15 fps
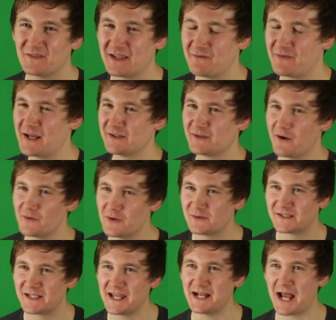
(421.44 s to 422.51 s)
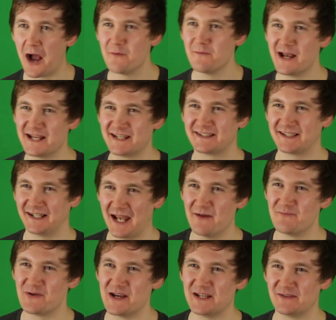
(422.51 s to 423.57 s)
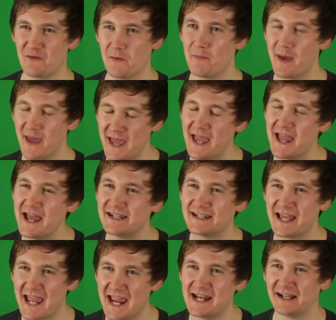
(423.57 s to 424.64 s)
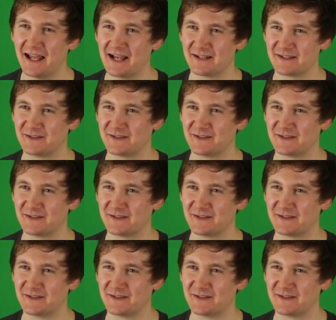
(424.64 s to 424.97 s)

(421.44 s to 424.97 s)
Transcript: The thing is, have you seen how many celebrities have appeared in, like,